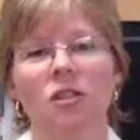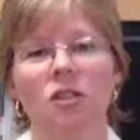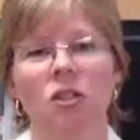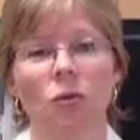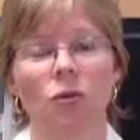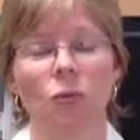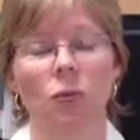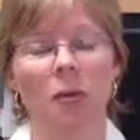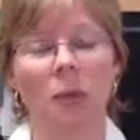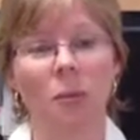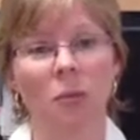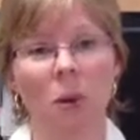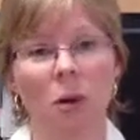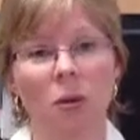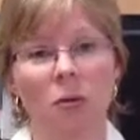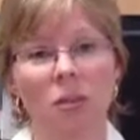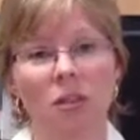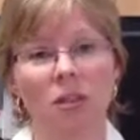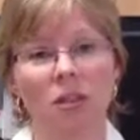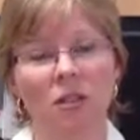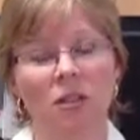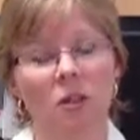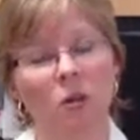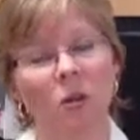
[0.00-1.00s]
to repost
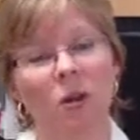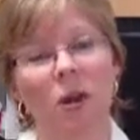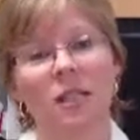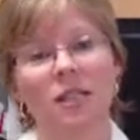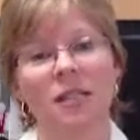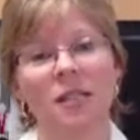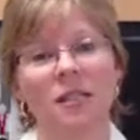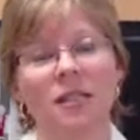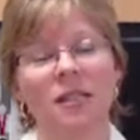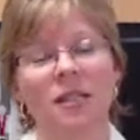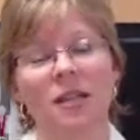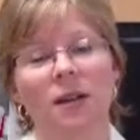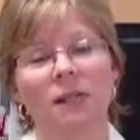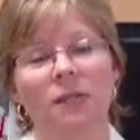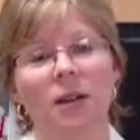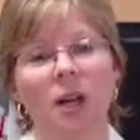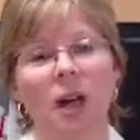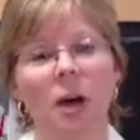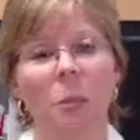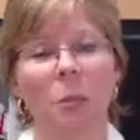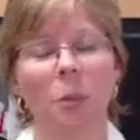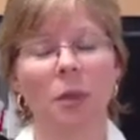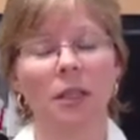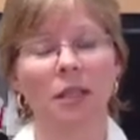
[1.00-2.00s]
it to Craigslist every
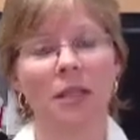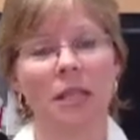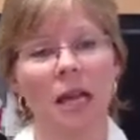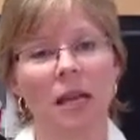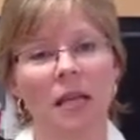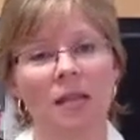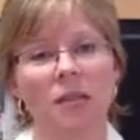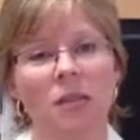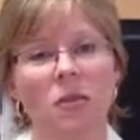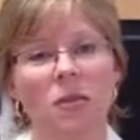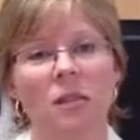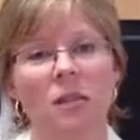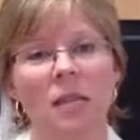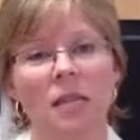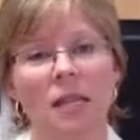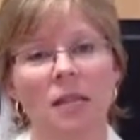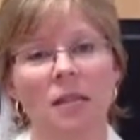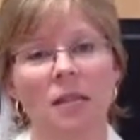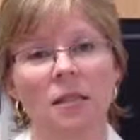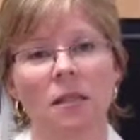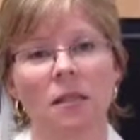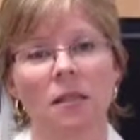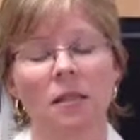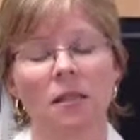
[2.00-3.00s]
couple of days so it
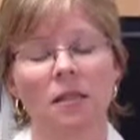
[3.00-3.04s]
stays at the